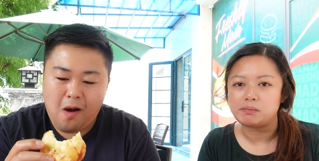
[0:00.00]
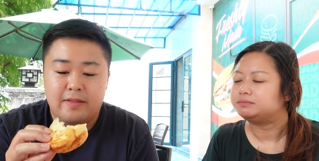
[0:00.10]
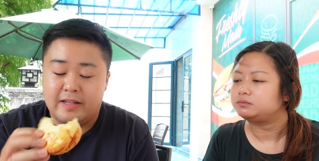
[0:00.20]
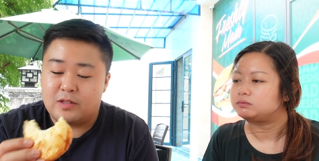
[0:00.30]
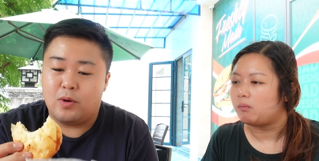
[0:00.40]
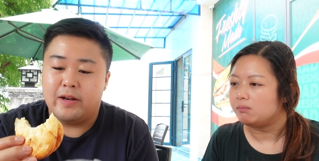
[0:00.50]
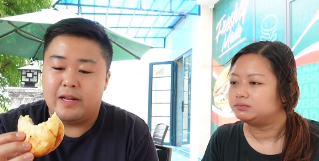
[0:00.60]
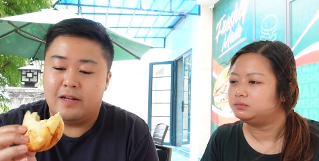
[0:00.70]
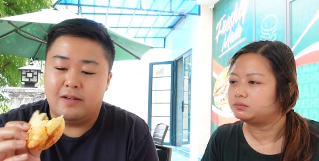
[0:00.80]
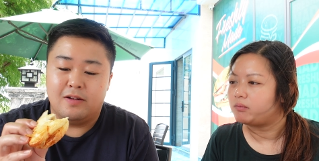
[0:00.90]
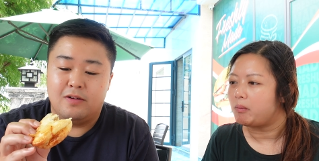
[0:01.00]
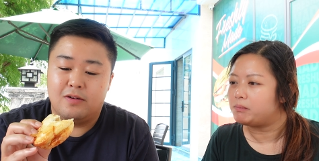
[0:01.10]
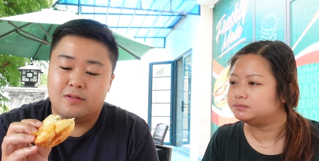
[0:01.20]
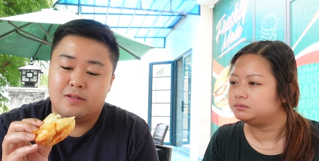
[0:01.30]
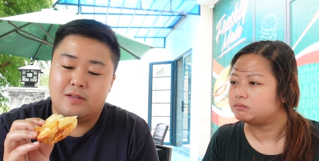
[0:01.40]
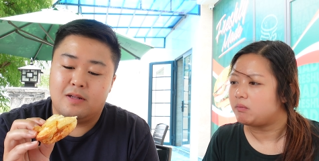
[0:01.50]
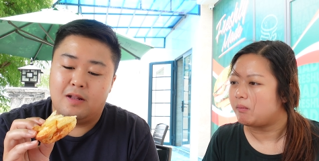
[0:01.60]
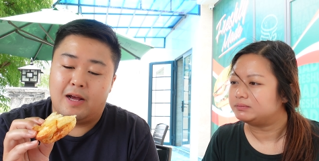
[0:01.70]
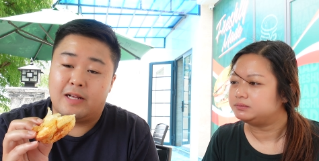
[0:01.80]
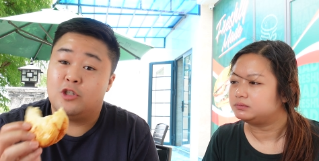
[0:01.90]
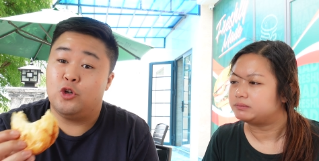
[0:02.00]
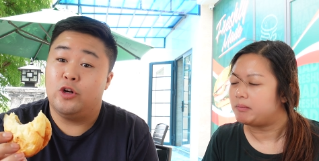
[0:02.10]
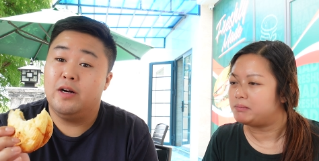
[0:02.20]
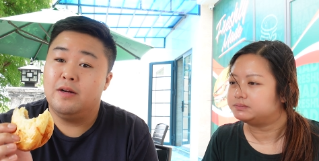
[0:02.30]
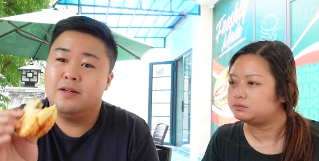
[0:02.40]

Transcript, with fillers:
Speaker 1: This one, it looks like tuna.